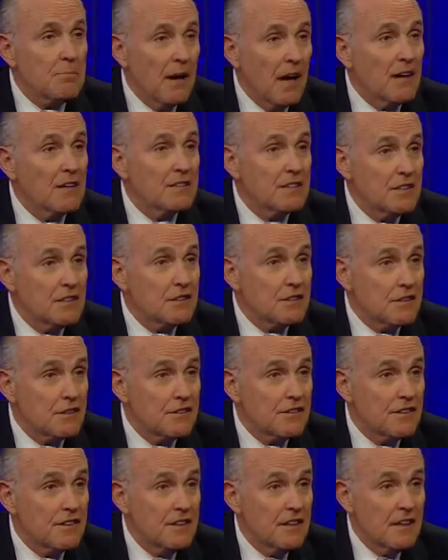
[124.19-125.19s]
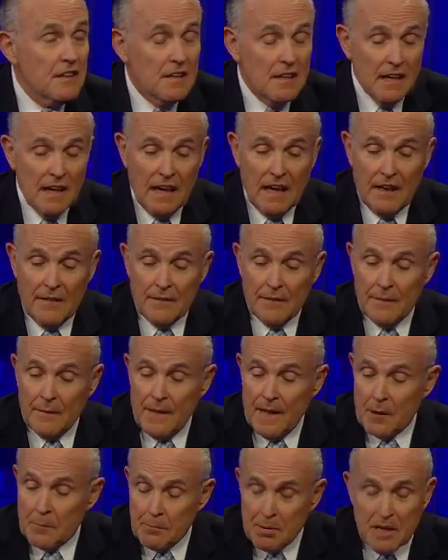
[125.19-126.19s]
politicians. And
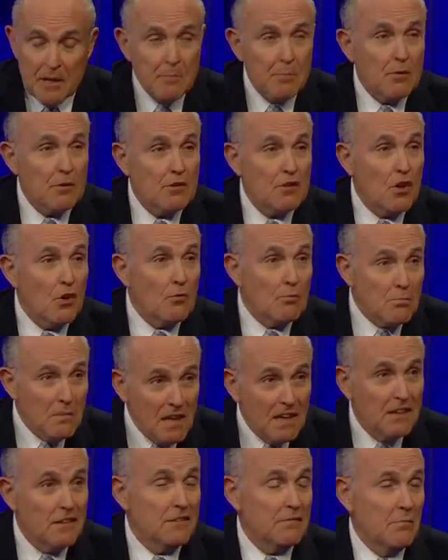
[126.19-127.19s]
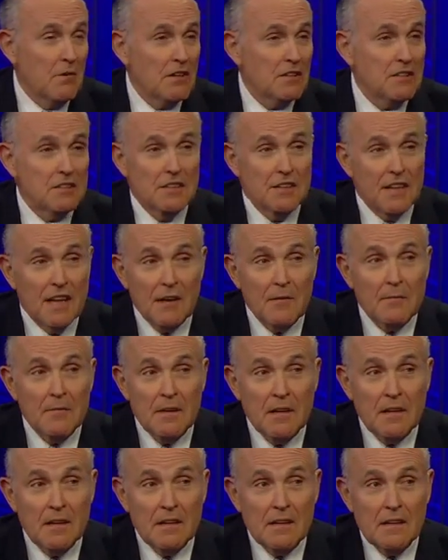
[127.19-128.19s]
their people don't mean as much to them
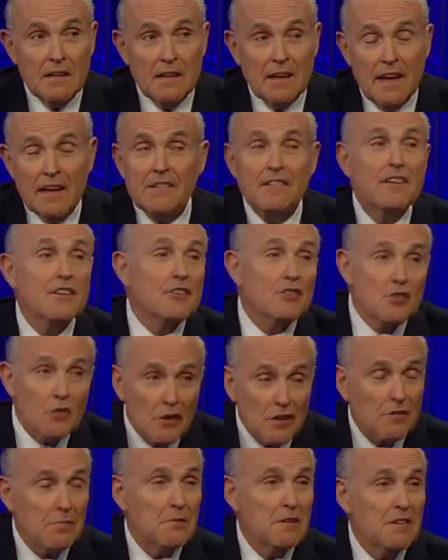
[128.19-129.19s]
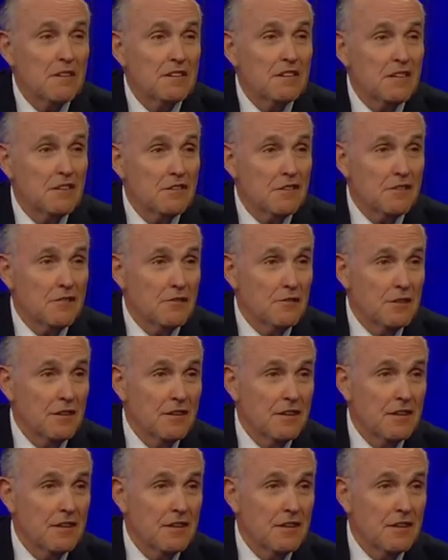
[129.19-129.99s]
as the endorsement of the teachers union.